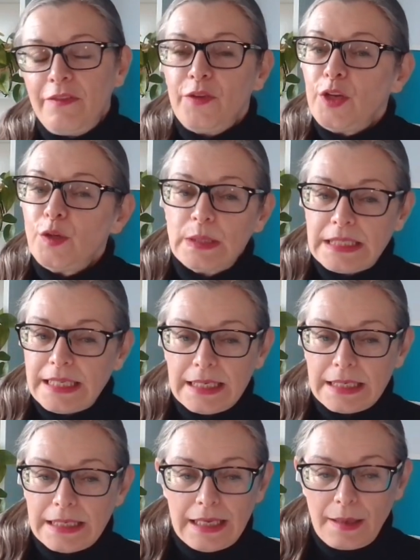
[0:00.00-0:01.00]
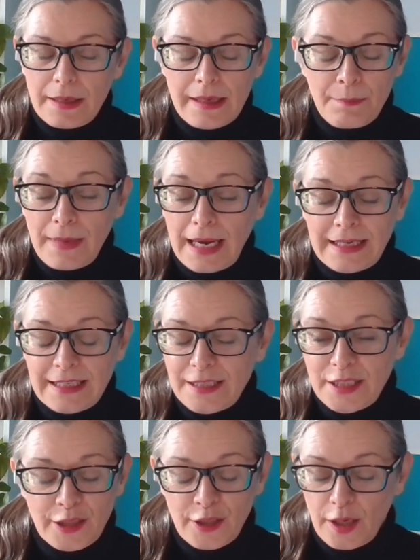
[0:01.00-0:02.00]
if you still
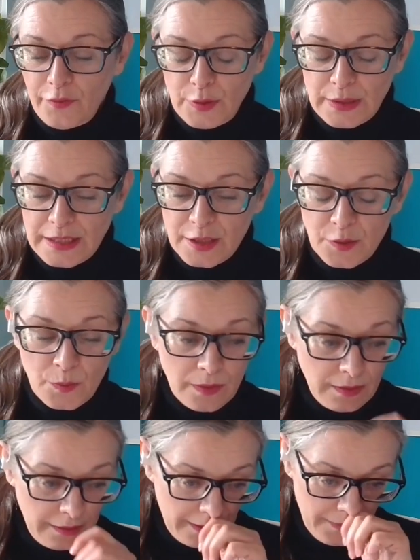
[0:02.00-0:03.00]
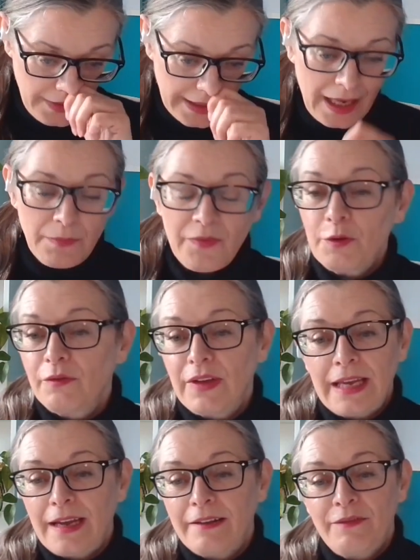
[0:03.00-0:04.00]
manage, you know, if you still communicate with your
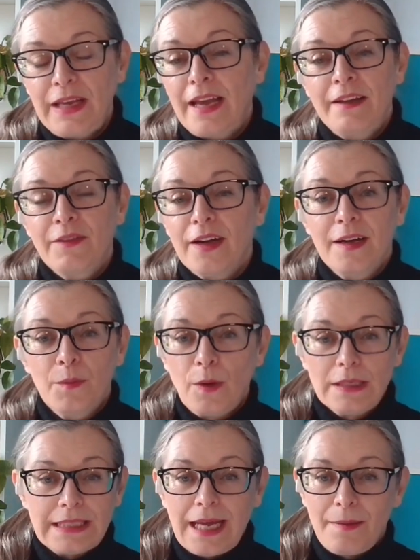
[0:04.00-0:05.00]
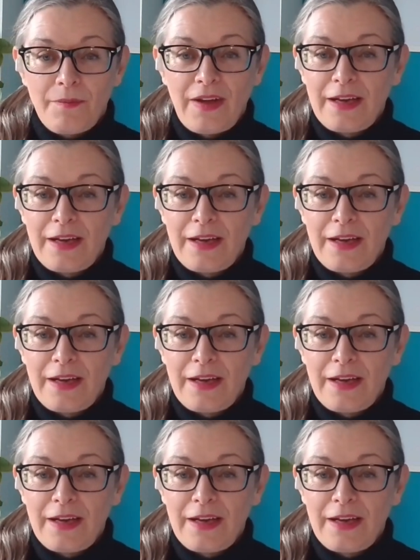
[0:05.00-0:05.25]
VA via WhatsApp,